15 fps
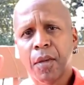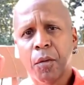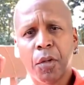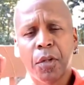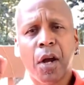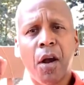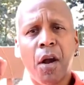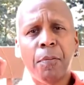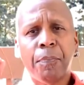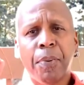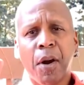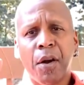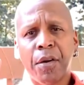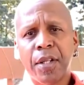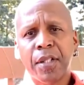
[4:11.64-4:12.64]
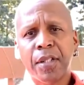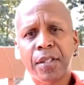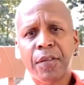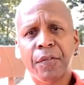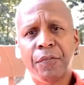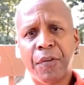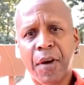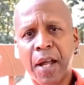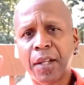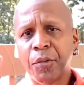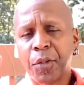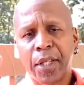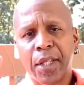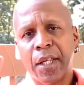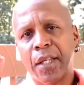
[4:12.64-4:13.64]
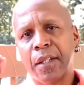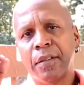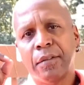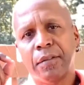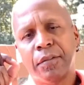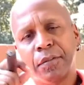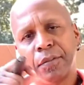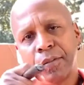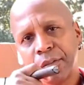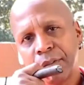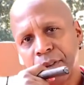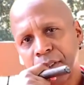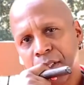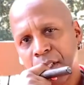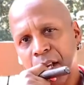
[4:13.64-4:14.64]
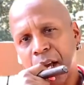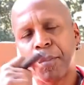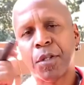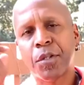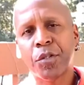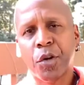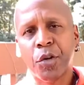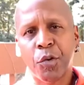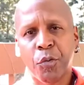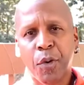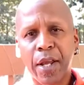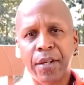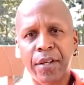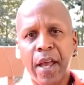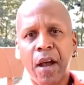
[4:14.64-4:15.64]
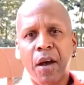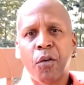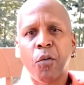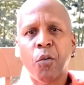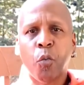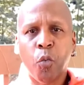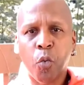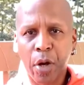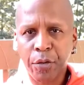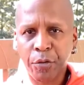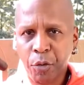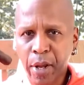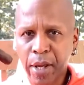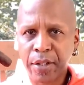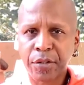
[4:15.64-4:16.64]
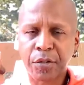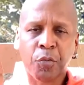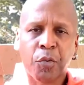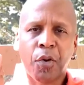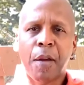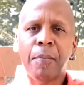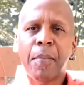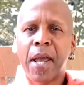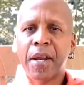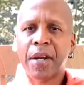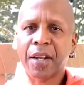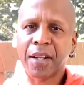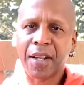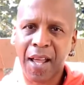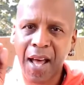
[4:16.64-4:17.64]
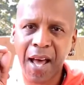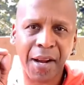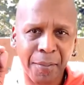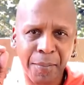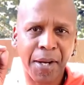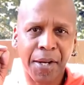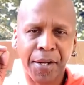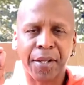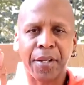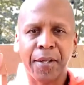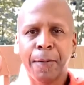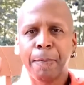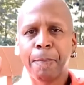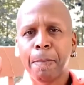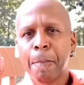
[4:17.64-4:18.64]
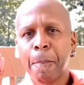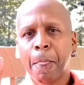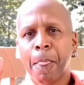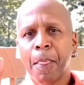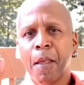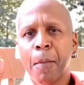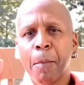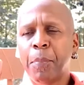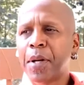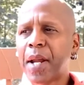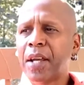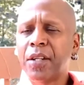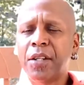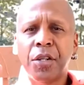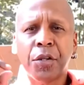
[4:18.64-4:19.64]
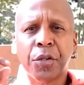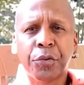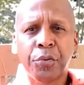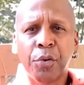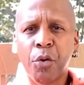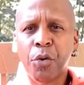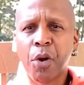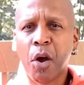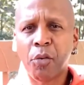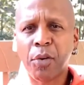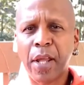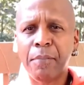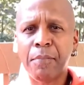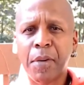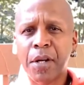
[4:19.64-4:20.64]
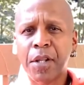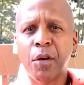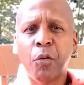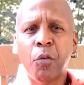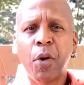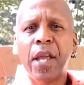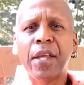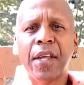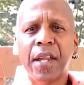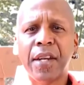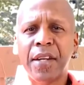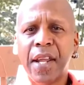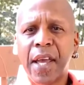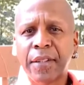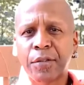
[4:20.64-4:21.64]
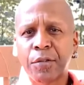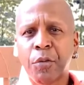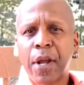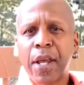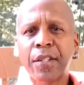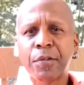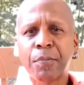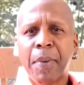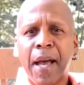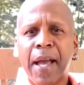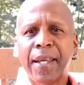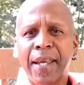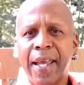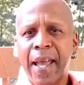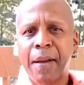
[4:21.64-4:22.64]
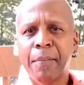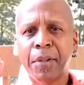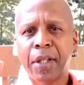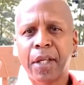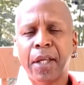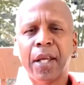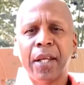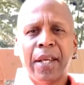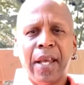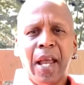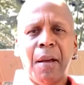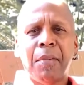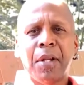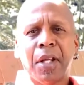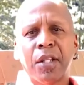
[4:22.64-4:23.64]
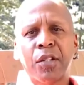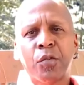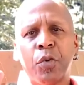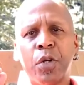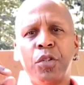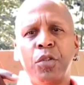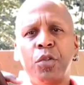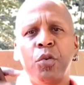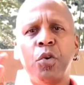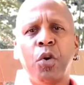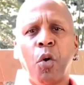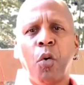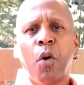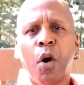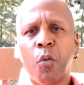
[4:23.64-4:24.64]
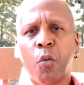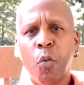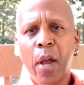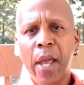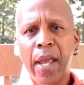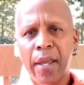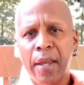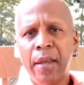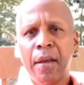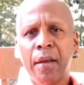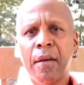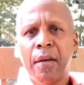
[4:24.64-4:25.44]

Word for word: well the hard part is following it i'm going to show you right now one race where i made a lot of money but I could have thrown all that money away that next race by gambling. And gambling is when you go away